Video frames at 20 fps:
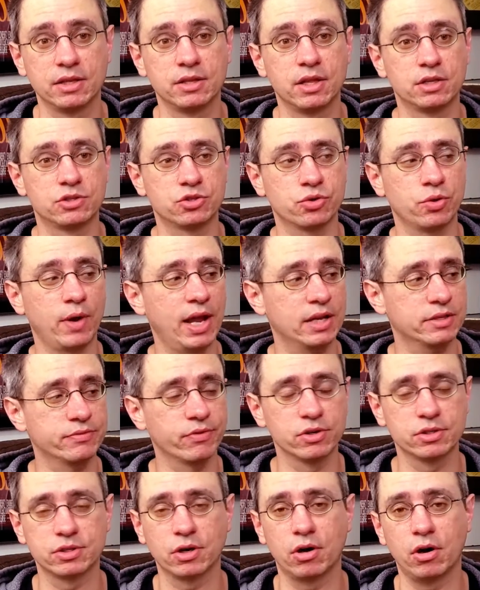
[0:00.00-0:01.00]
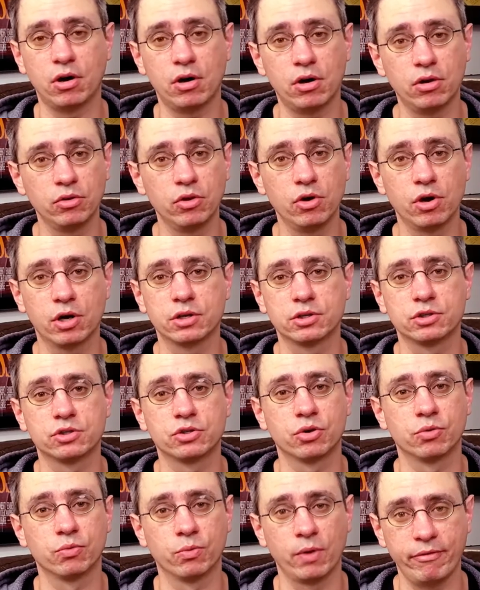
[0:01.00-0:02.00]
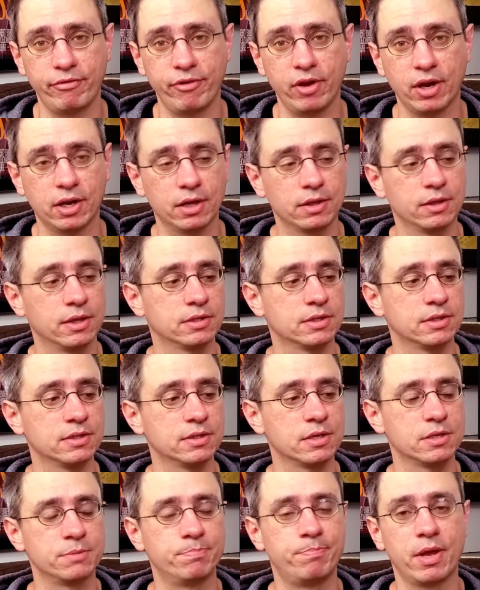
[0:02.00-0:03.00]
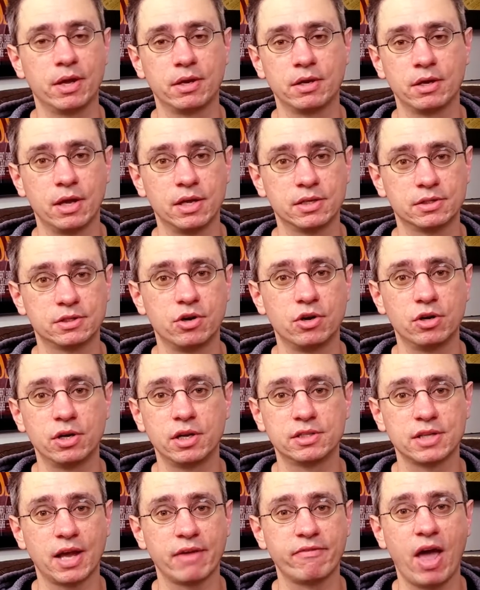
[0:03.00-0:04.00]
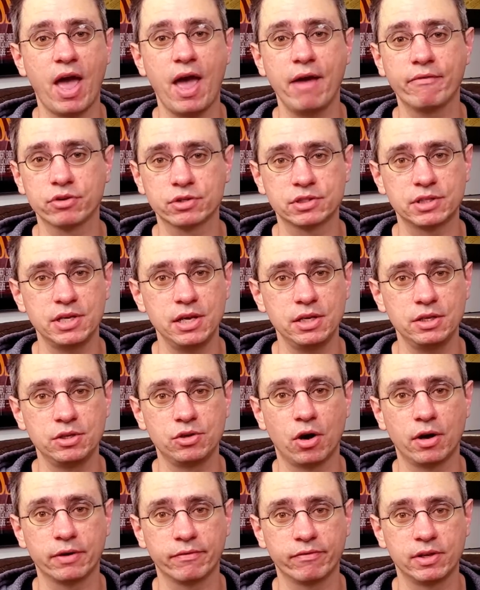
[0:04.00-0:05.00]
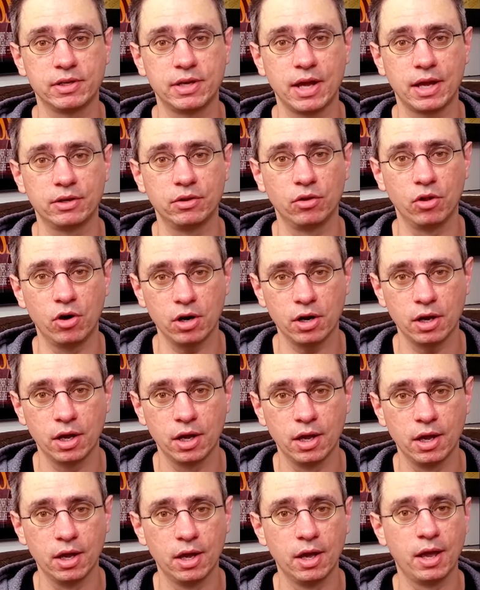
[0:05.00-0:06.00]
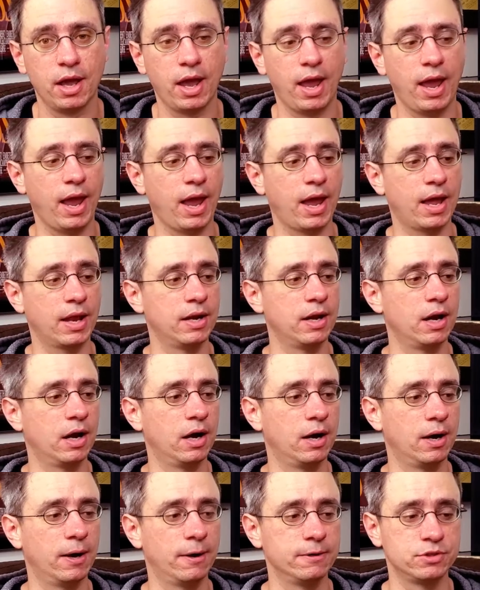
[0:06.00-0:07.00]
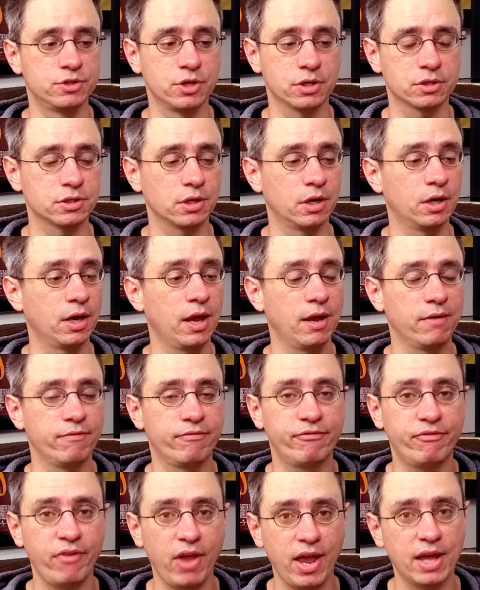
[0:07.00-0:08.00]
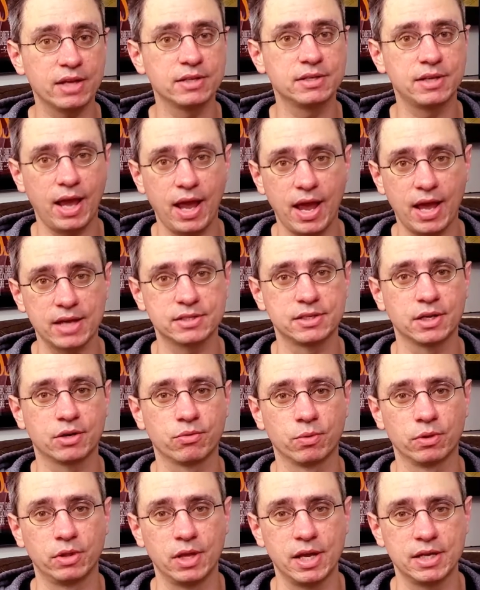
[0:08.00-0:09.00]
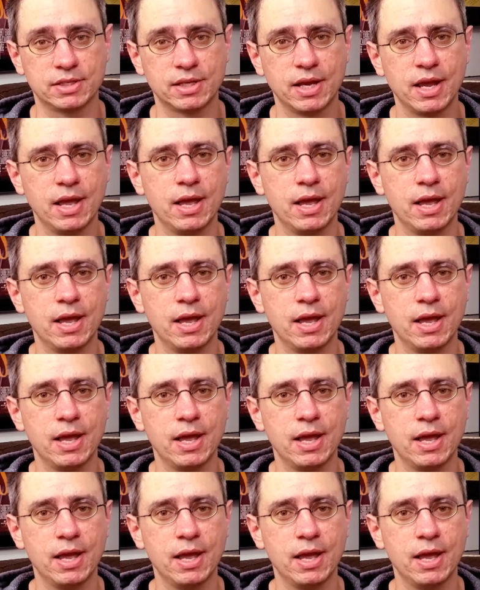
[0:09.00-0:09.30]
The transfers all look terrific. This is as good as I've ever seen Dawn of the Dead look, and just a fantastic release.